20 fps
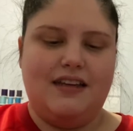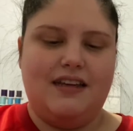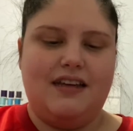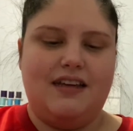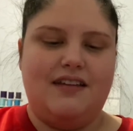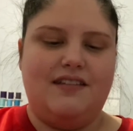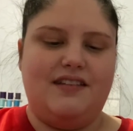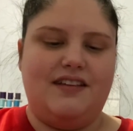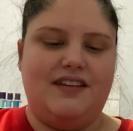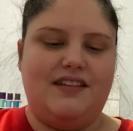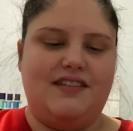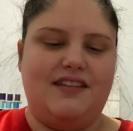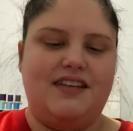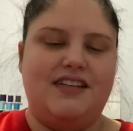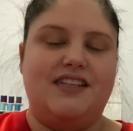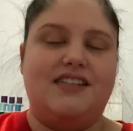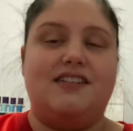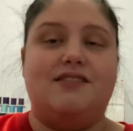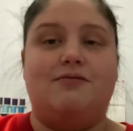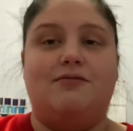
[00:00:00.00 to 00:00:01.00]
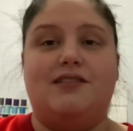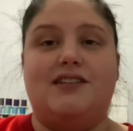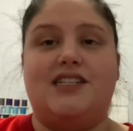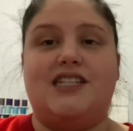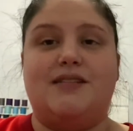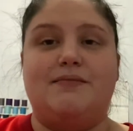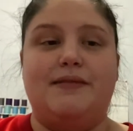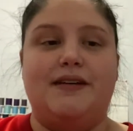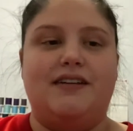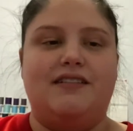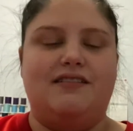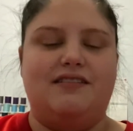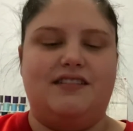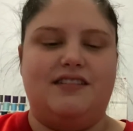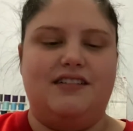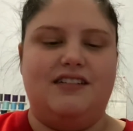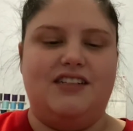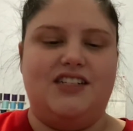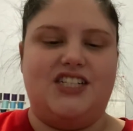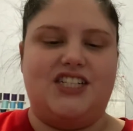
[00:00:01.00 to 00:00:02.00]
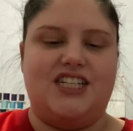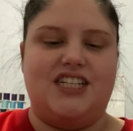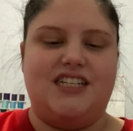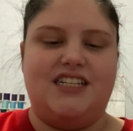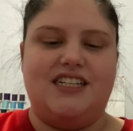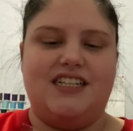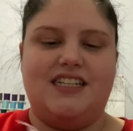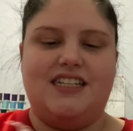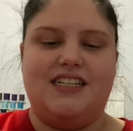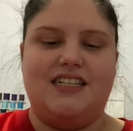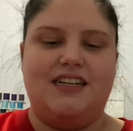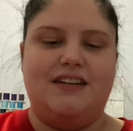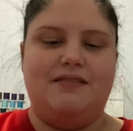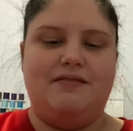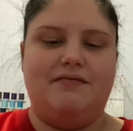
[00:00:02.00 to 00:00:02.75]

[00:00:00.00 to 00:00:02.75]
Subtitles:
And then these are what smell delicious.